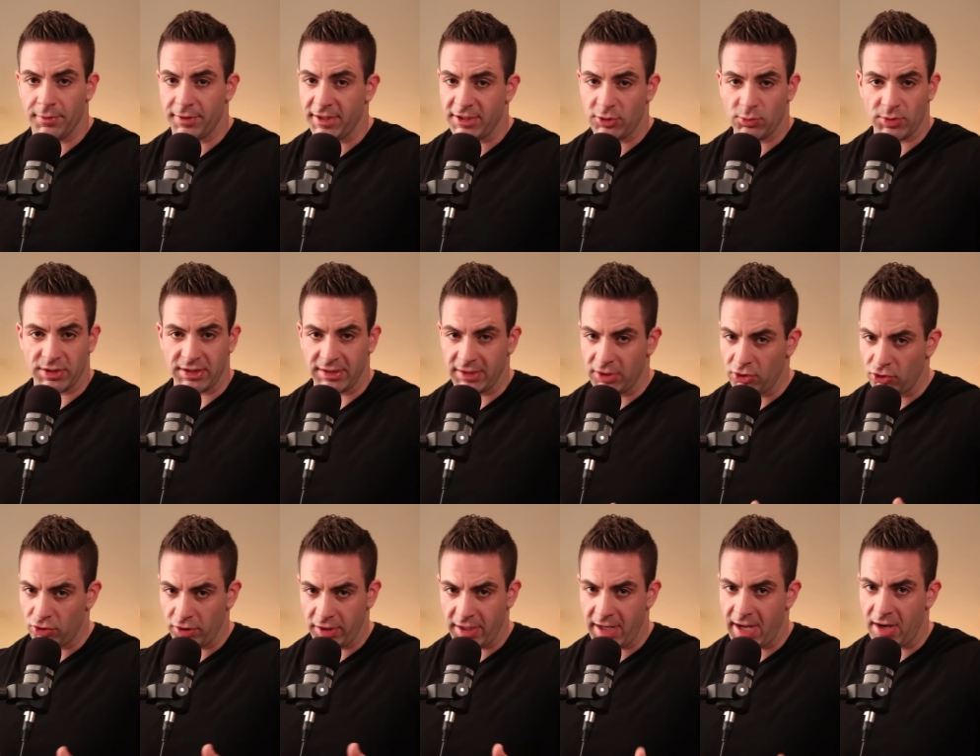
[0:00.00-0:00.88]
but this was
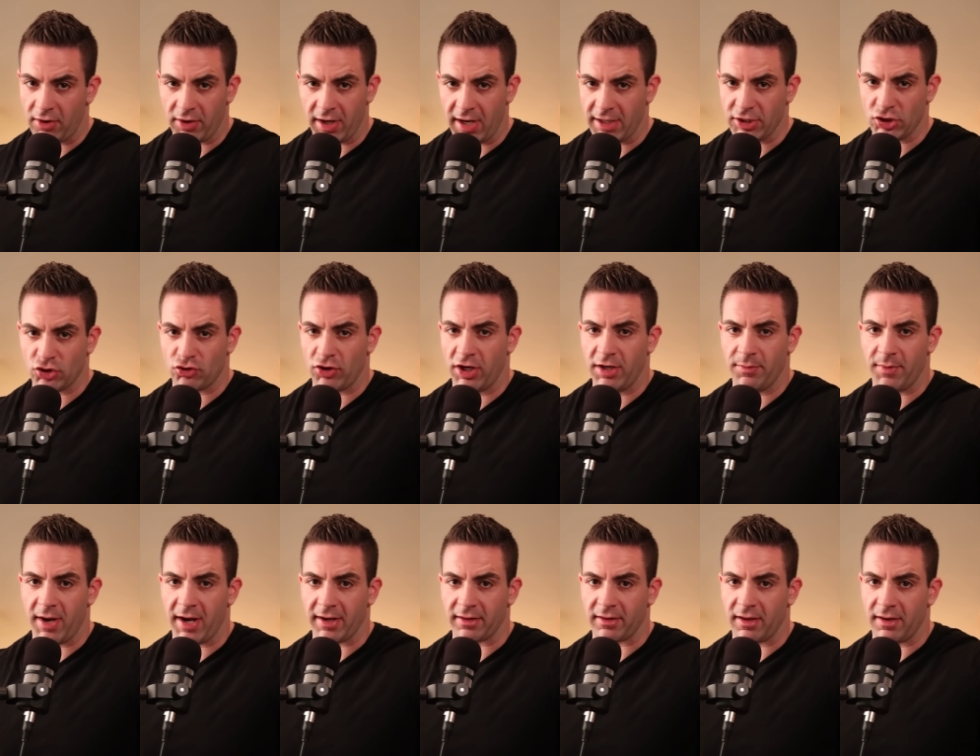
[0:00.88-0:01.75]
literally how guys trained
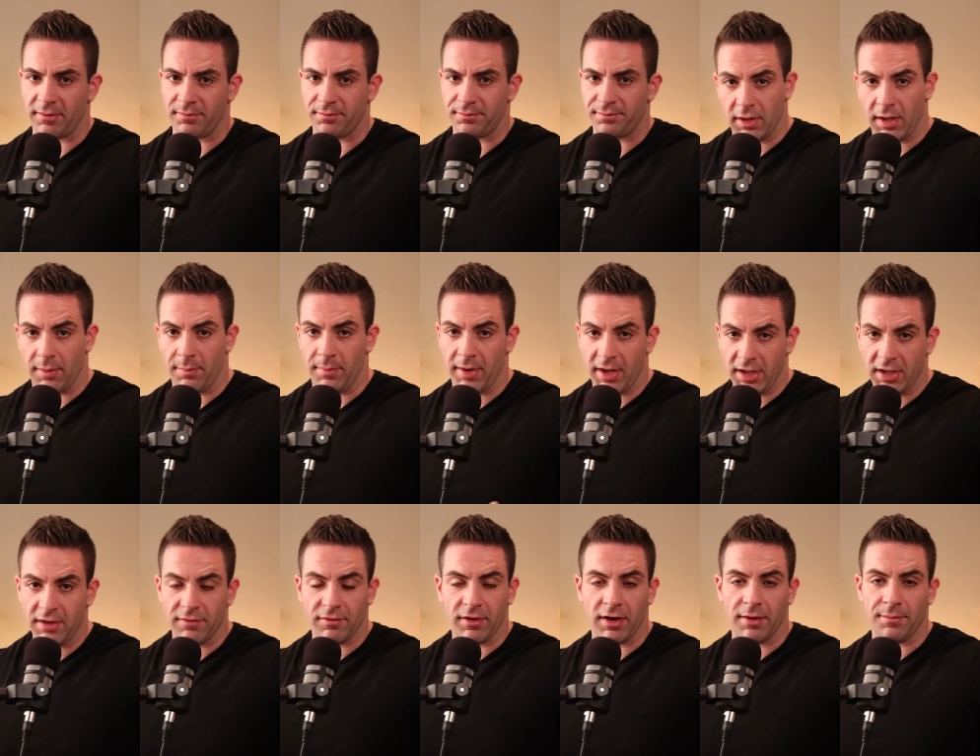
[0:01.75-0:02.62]
back then. And
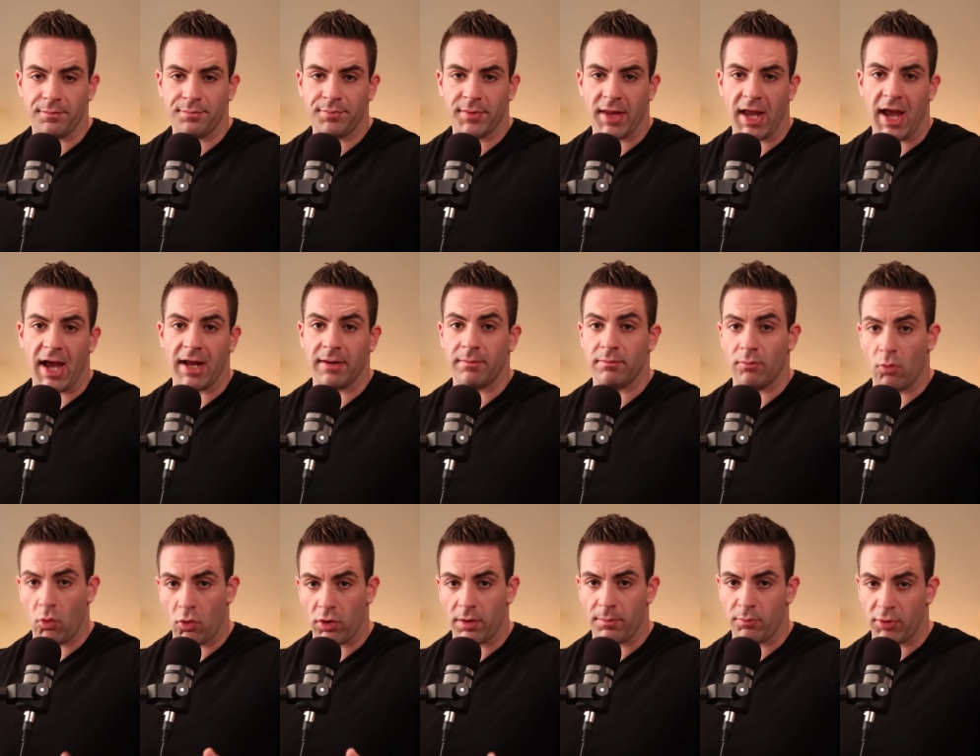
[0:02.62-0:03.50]
many of them had
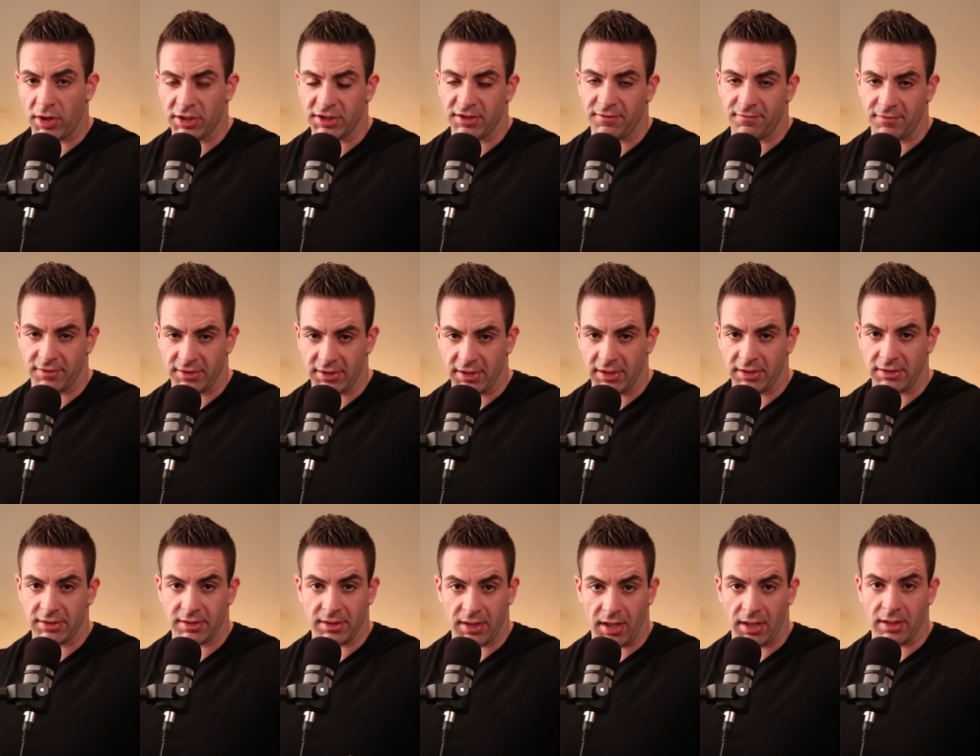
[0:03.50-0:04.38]
more impressive
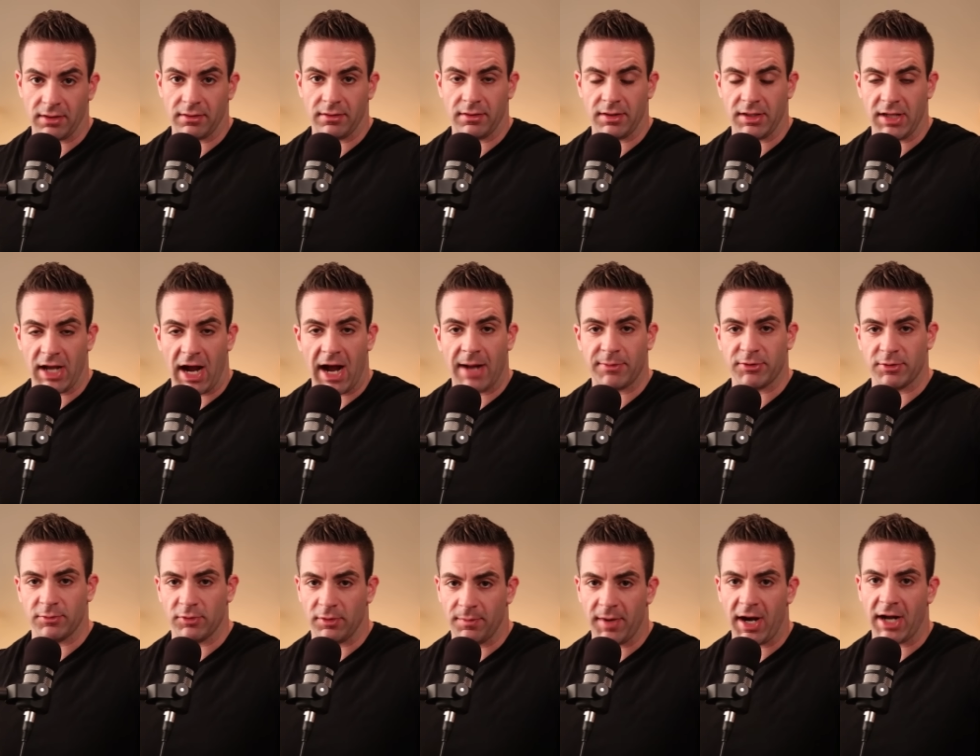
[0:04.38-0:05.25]
physiques than the
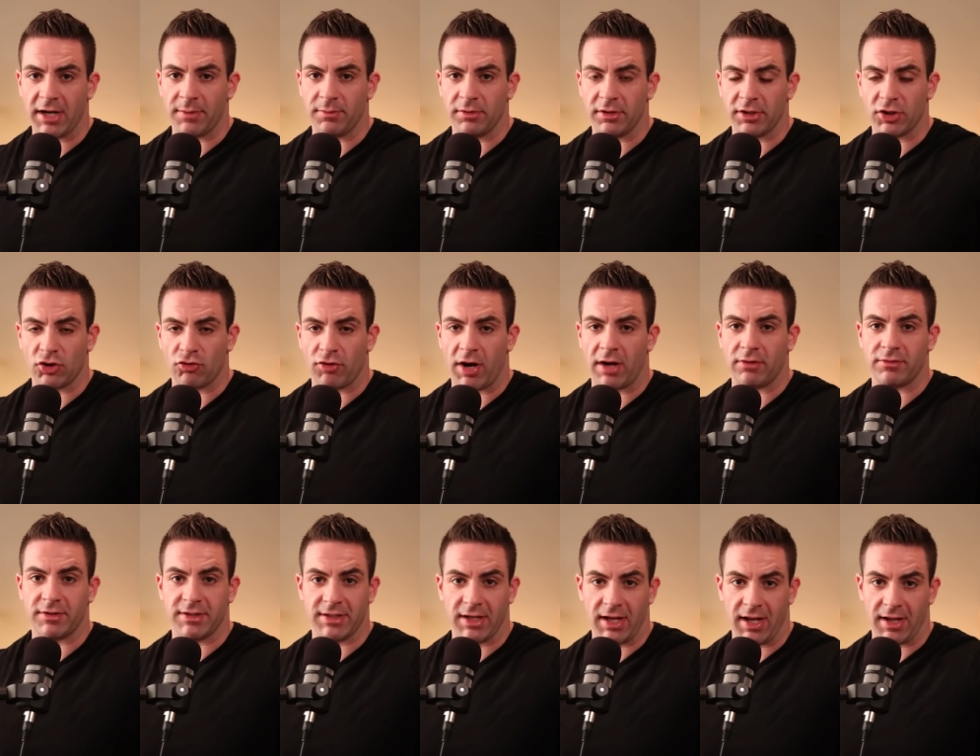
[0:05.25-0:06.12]
optimal bodybuilding
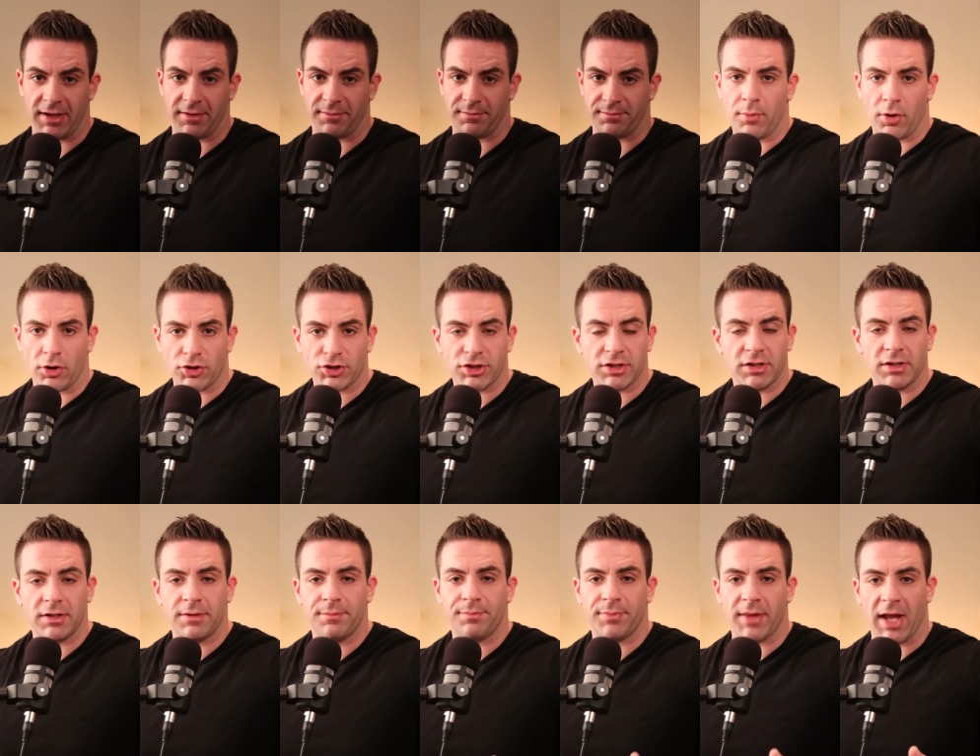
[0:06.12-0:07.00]
crowd today.
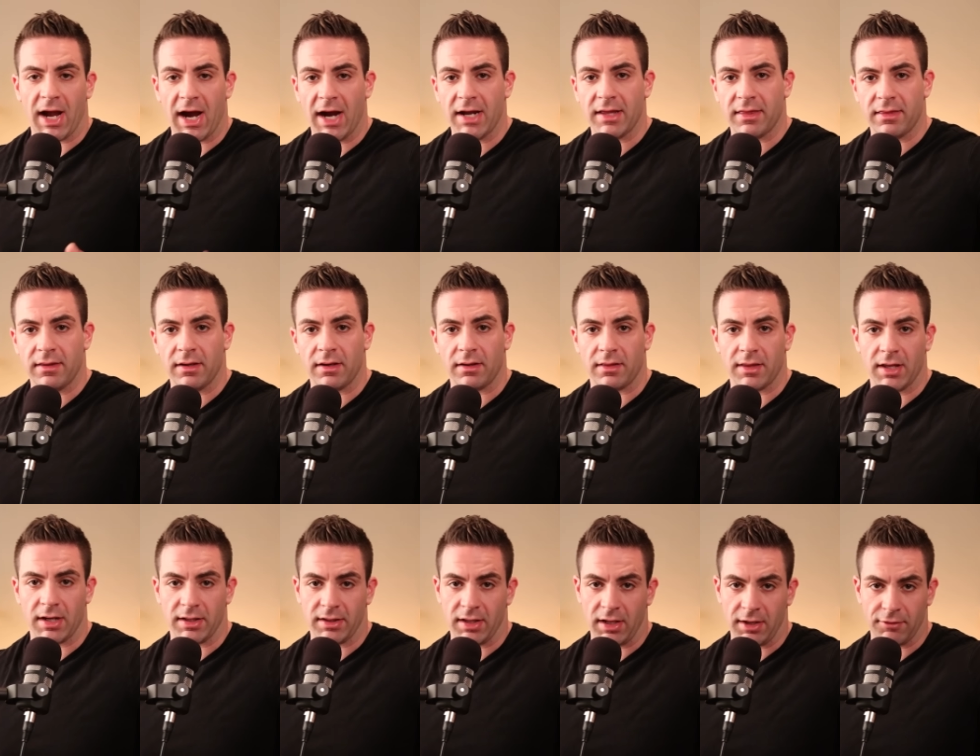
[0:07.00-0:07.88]
Personally, I think
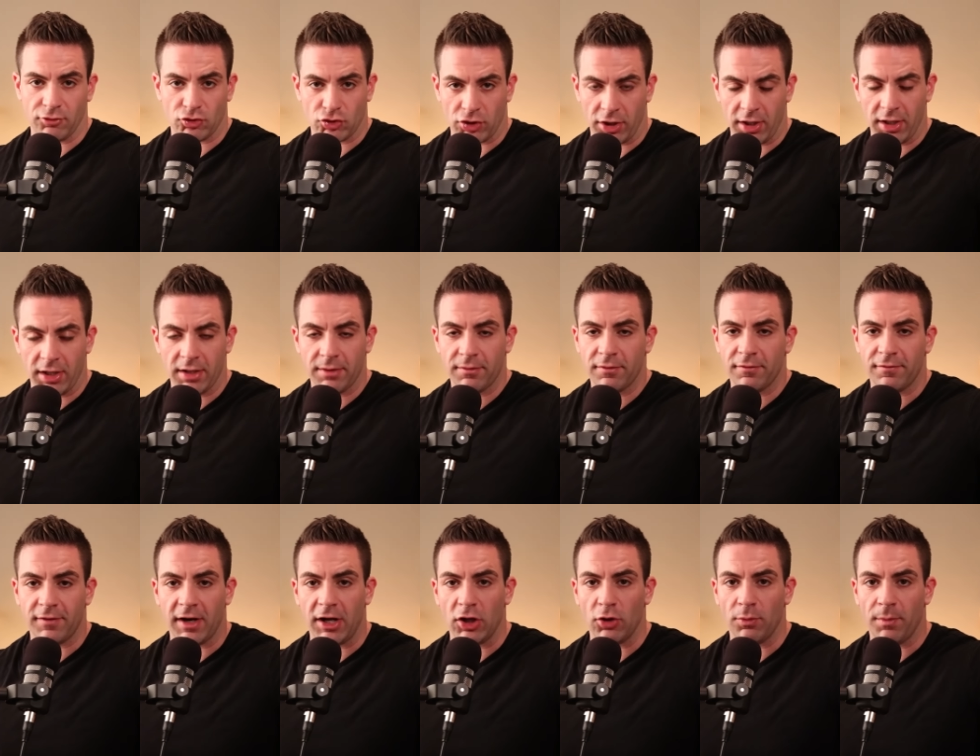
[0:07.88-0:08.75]
that a day of training
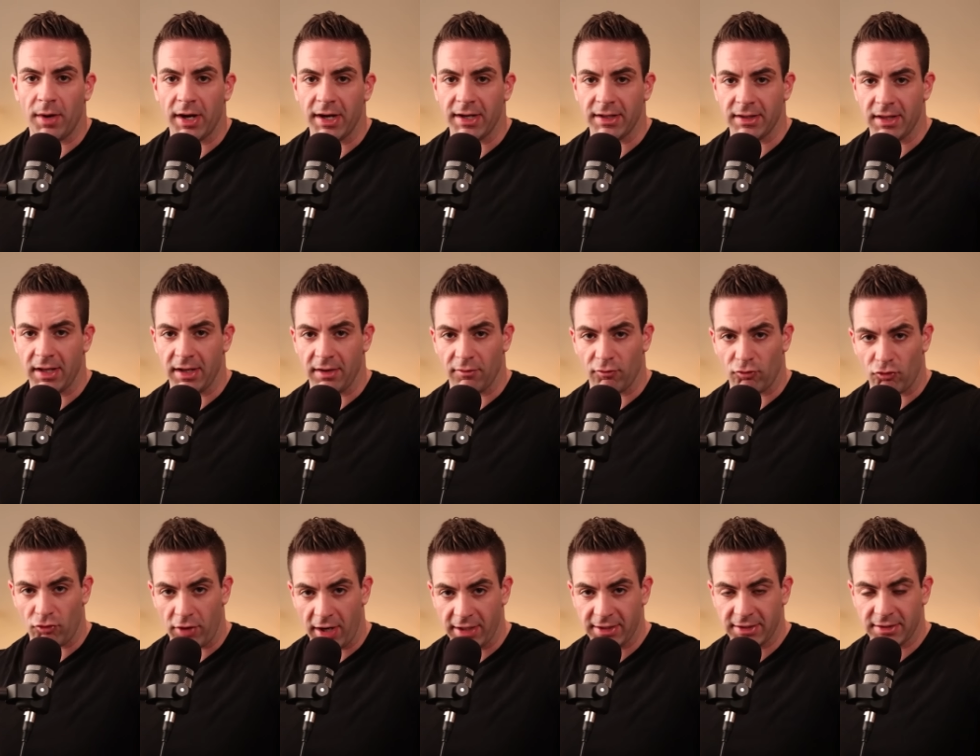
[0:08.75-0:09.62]
followed by a day of
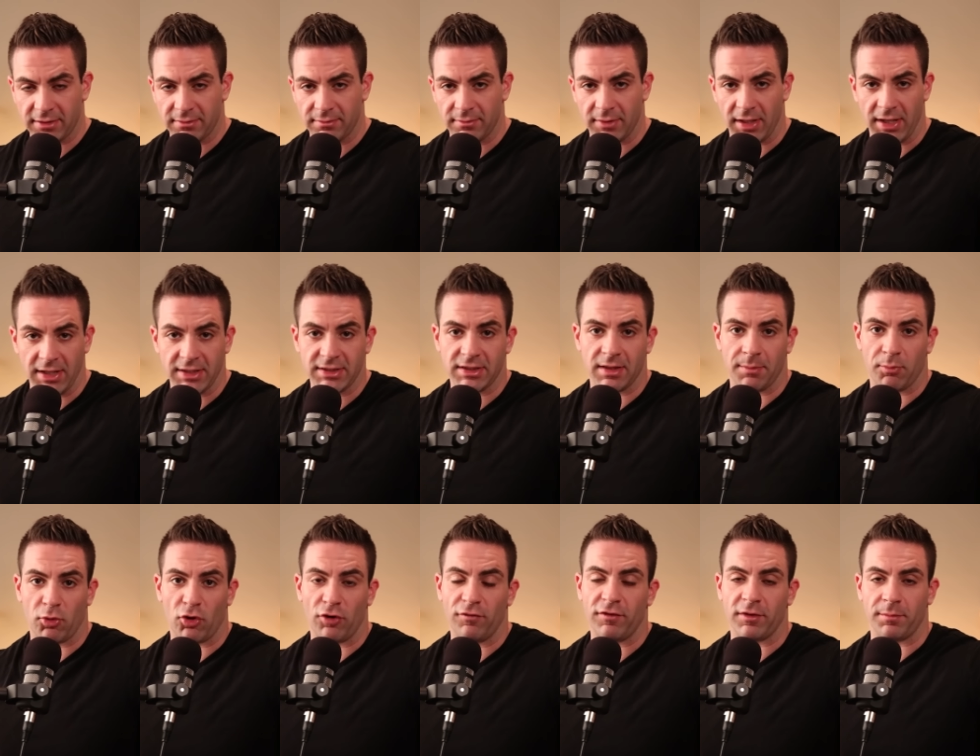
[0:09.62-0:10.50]
rest is the
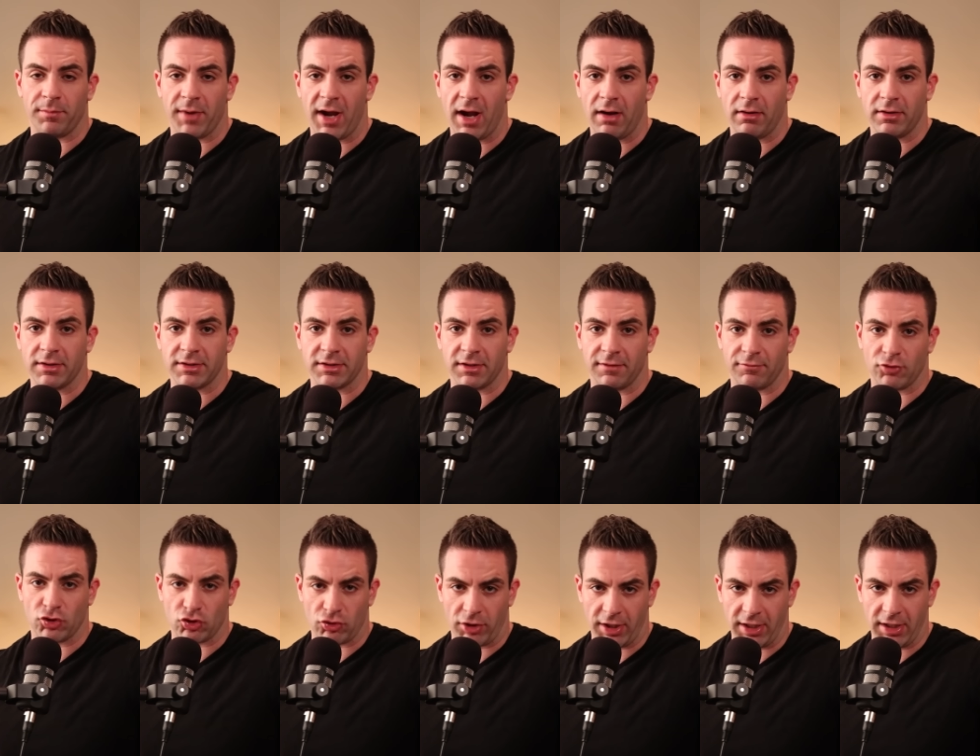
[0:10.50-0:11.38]
perfect balance of
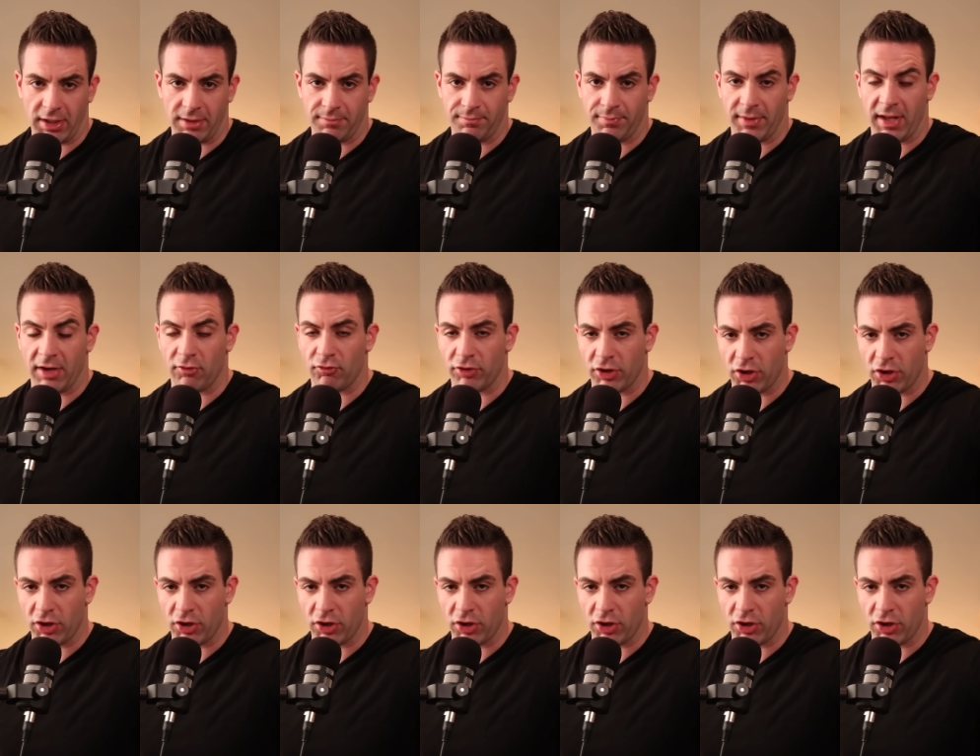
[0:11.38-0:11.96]
training and